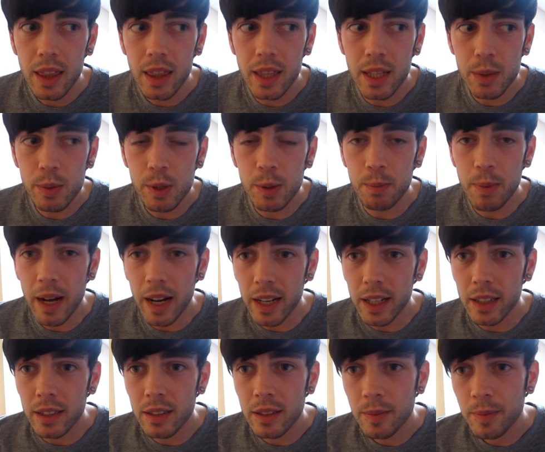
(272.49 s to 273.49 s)
This was
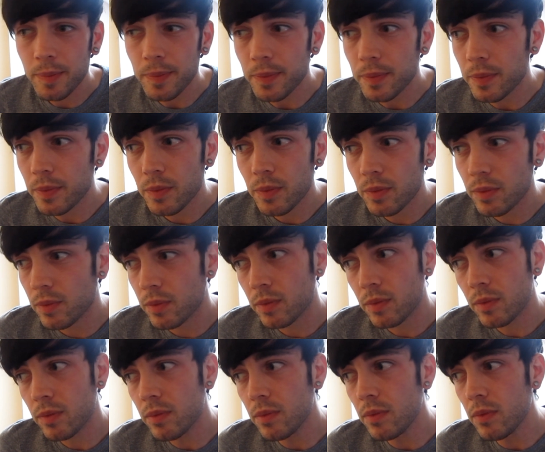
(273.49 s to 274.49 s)
mine.
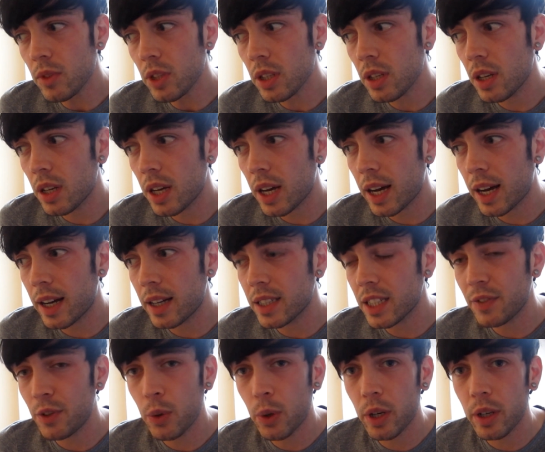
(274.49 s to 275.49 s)
And
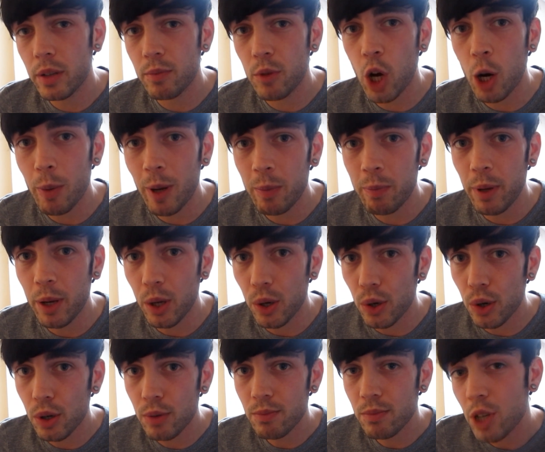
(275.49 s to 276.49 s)
if you want to comment
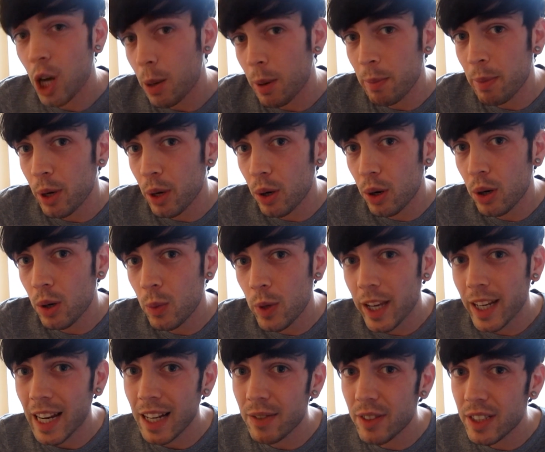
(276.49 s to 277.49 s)
below, we
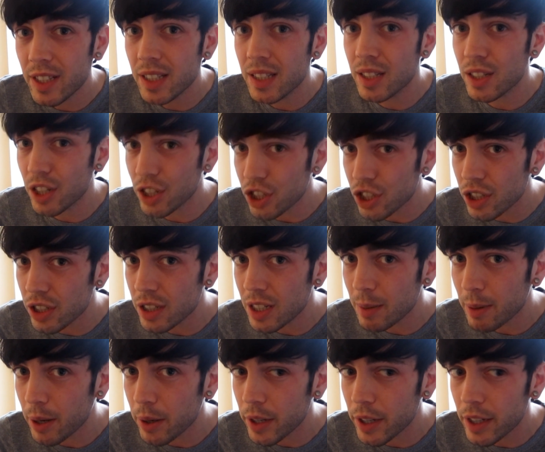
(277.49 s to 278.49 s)
can have a discussion
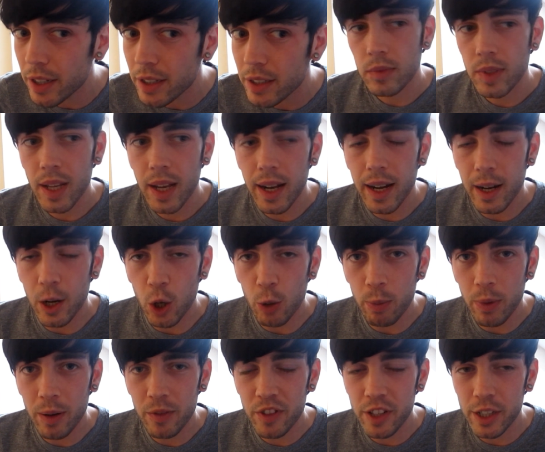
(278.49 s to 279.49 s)
about it. I hope
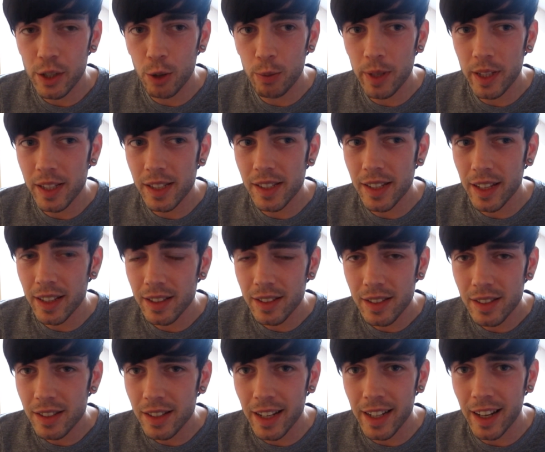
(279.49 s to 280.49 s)
my video made
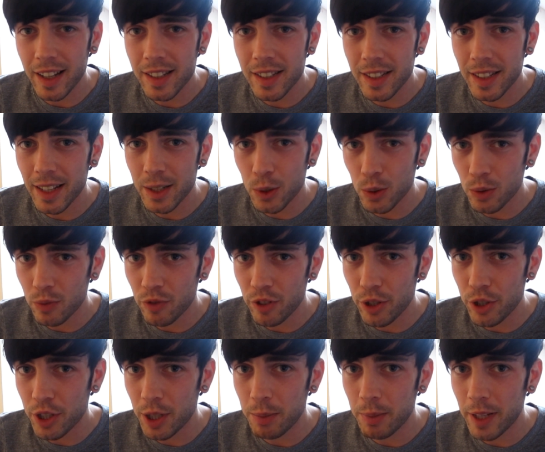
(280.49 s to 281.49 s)
sense. Like I say, I don't
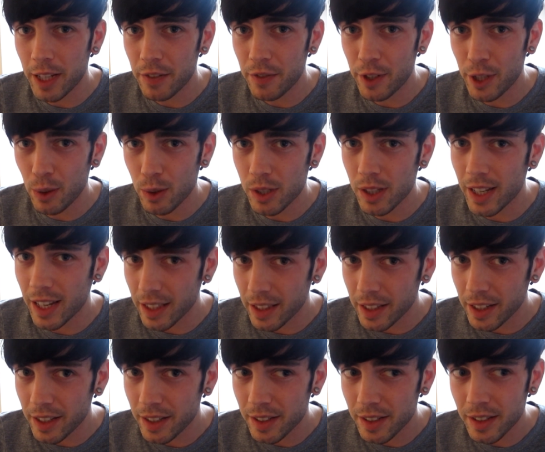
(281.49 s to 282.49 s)
usually make videos like
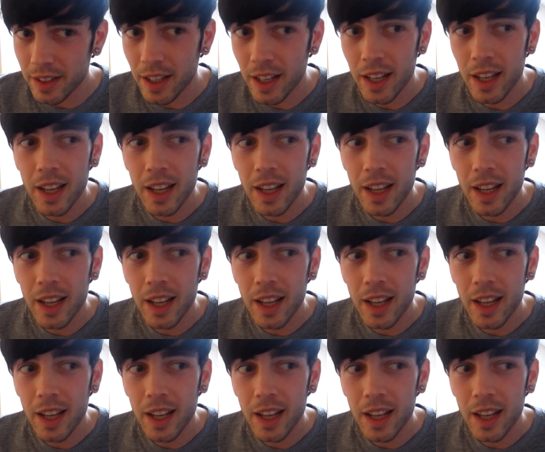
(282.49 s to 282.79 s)
this.